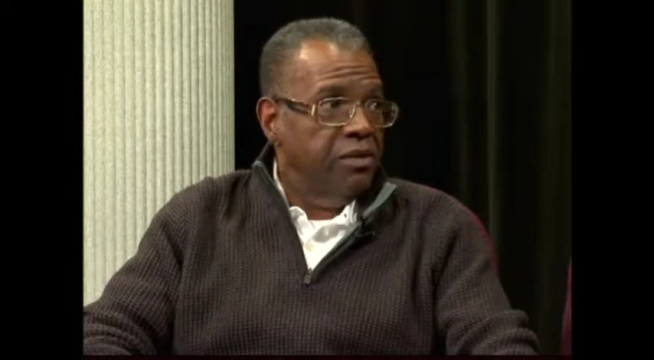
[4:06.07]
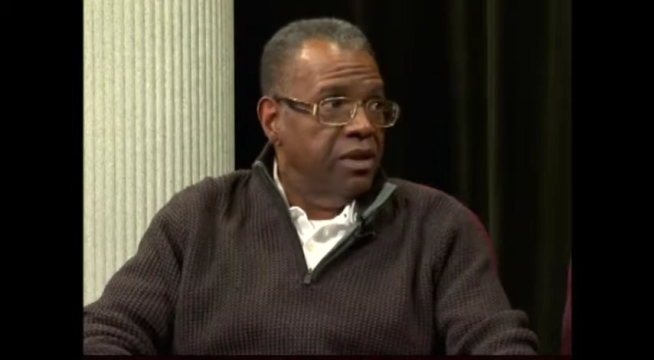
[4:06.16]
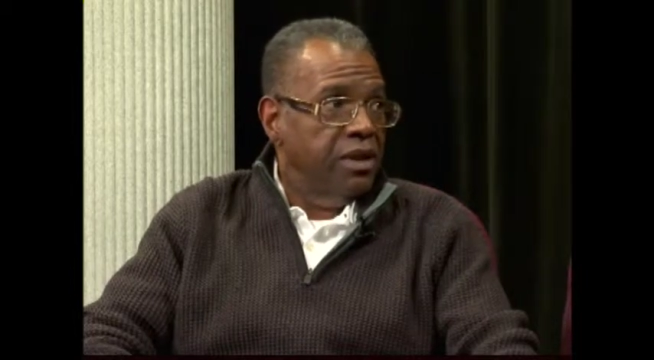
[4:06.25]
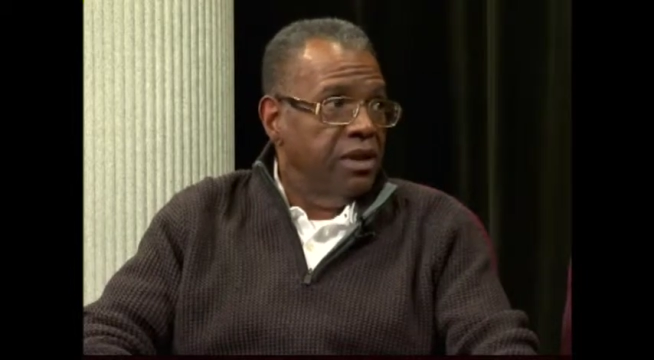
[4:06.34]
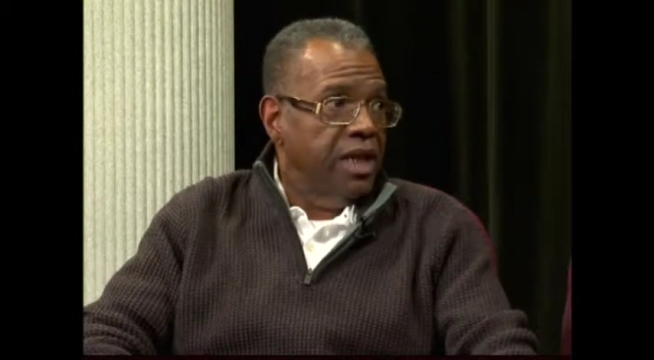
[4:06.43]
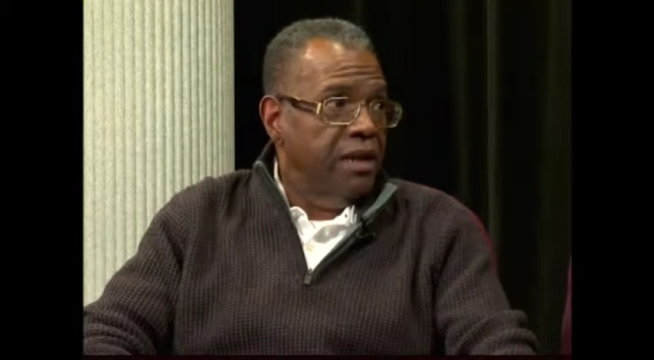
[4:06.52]
We
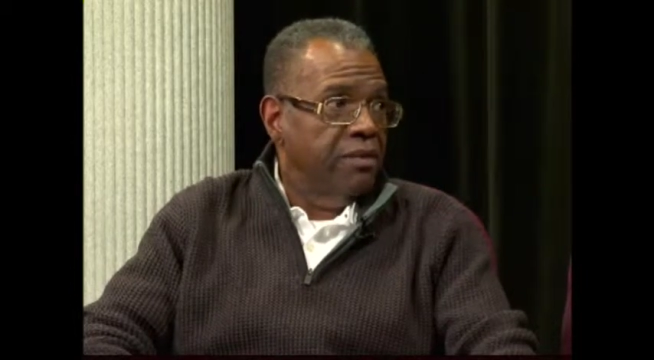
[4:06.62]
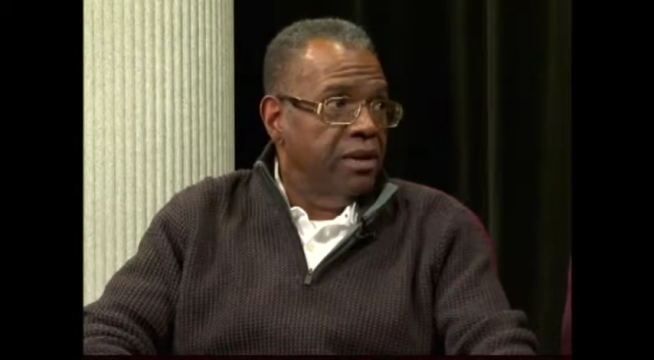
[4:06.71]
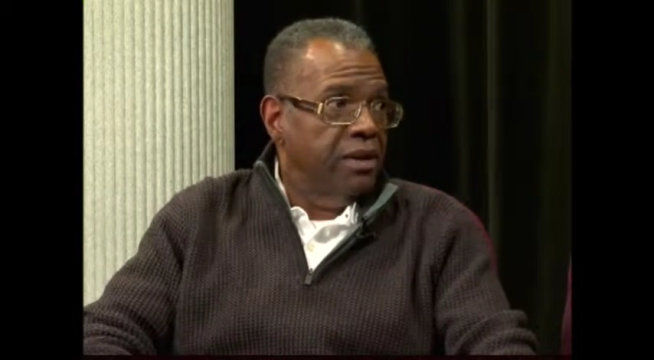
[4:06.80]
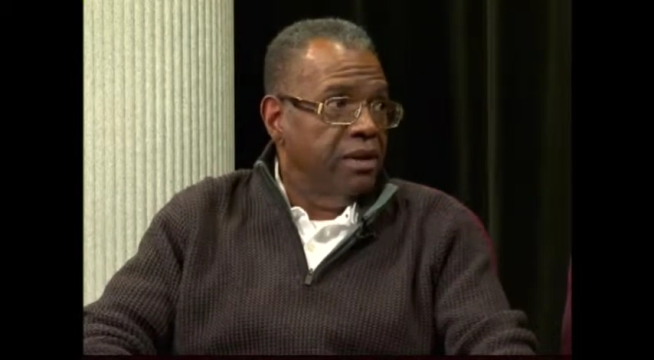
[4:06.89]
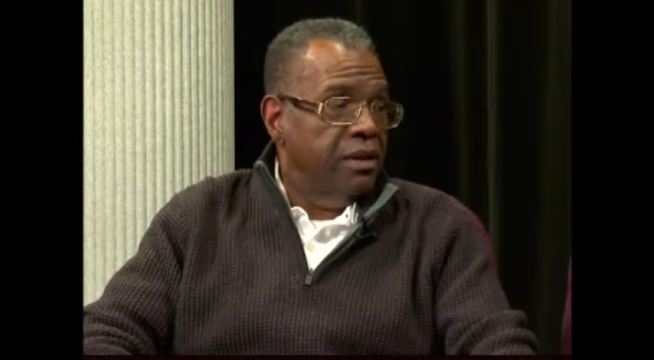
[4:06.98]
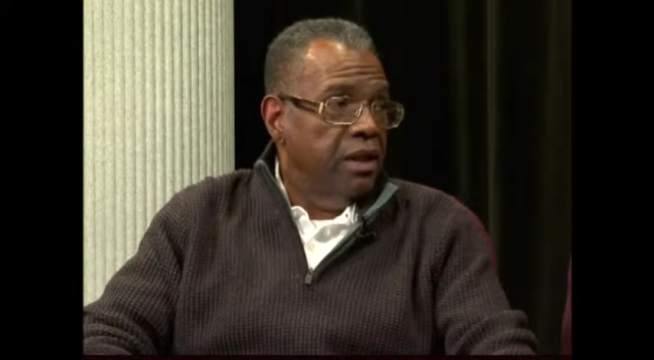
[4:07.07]
see it happen
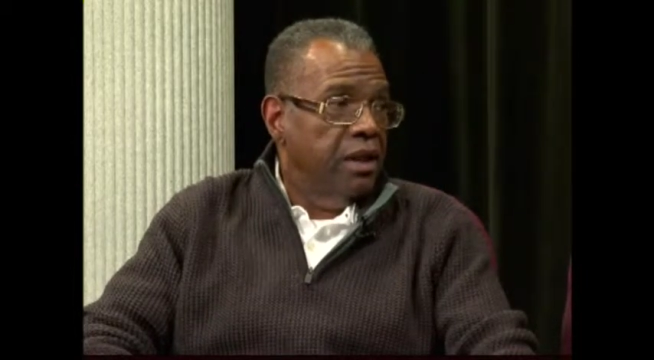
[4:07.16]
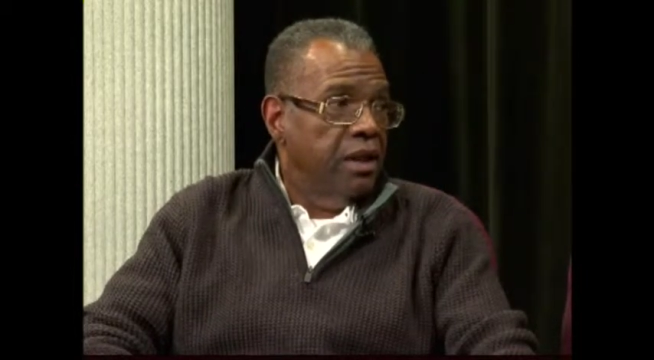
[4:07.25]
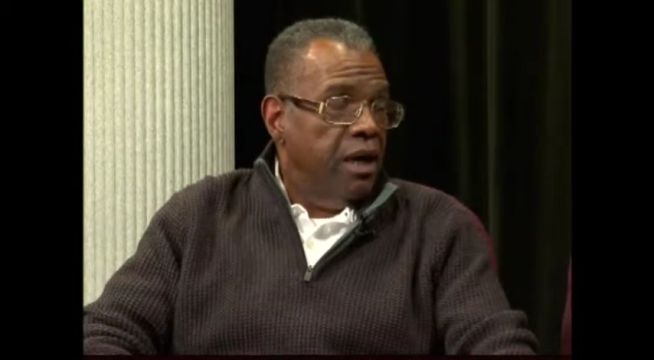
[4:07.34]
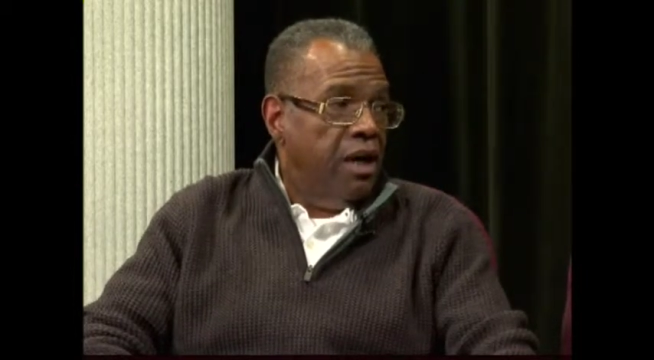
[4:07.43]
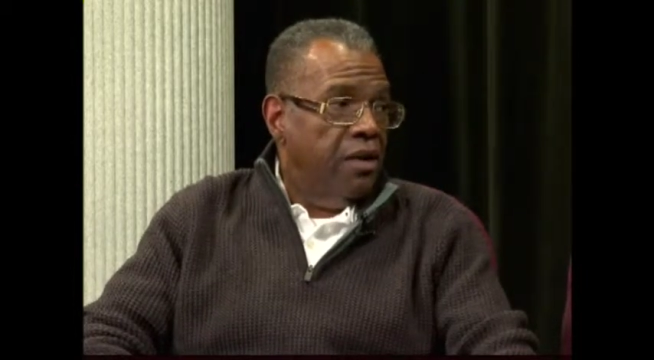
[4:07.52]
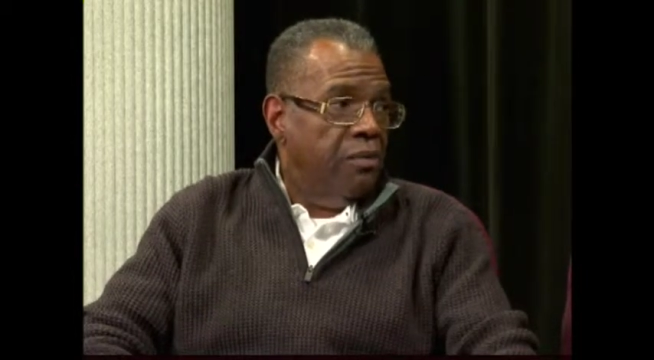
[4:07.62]
in
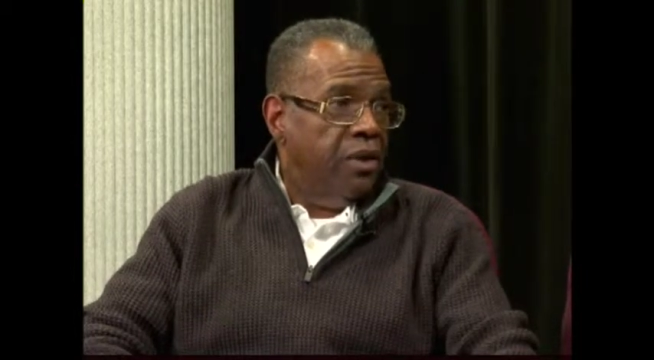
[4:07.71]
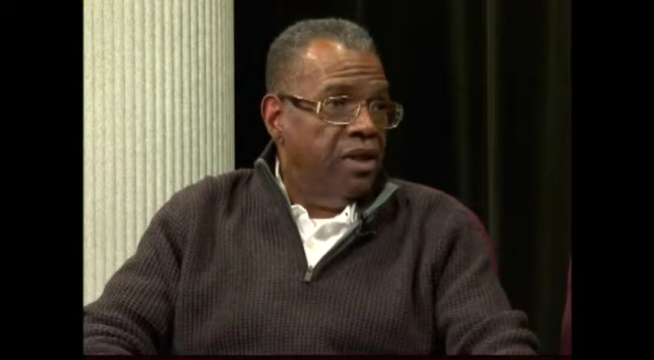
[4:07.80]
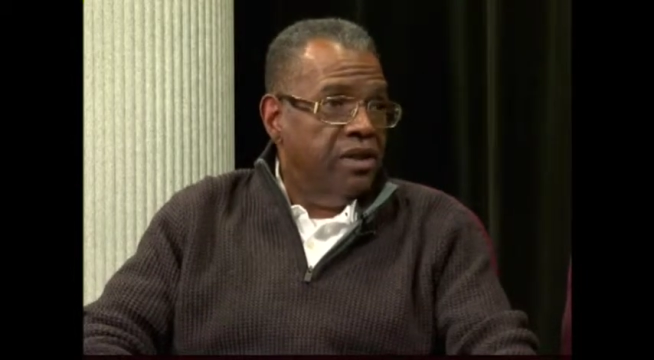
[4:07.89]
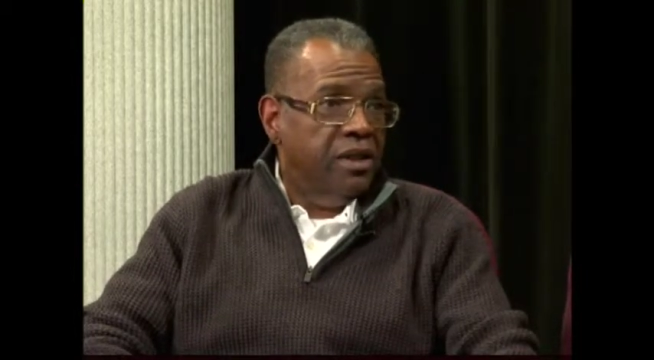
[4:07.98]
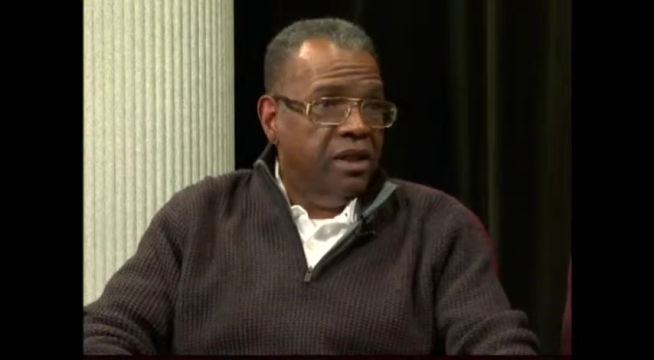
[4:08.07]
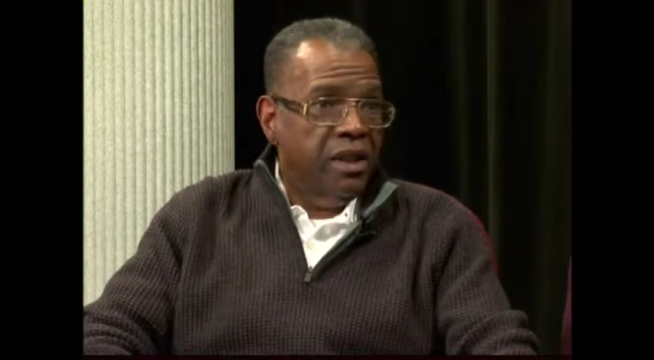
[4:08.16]
other
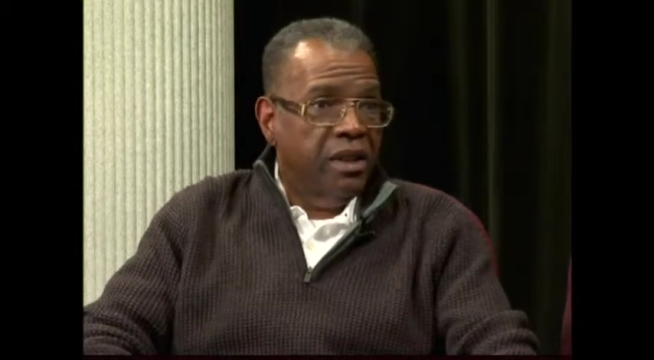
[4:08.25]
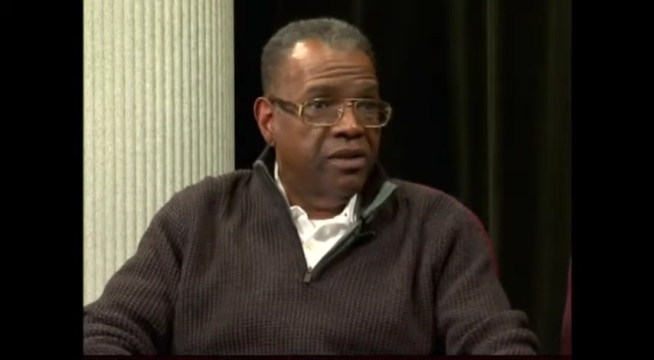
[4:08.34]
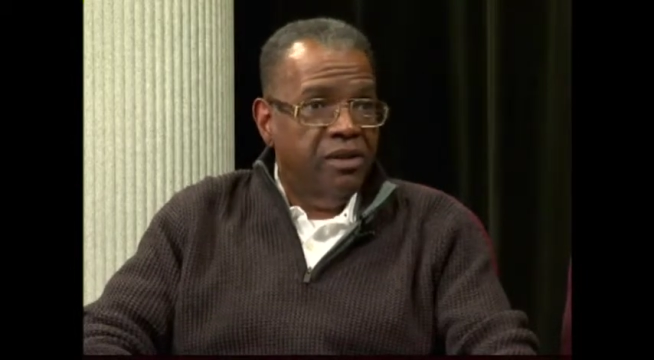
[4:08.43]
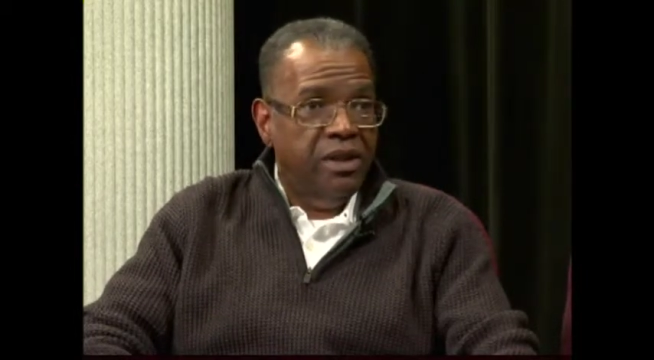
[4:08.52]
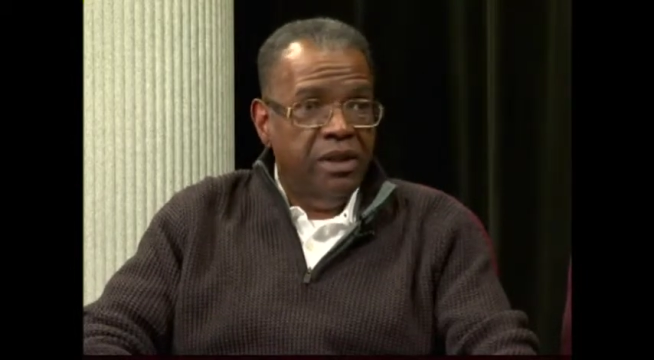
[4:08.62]
parts of the country.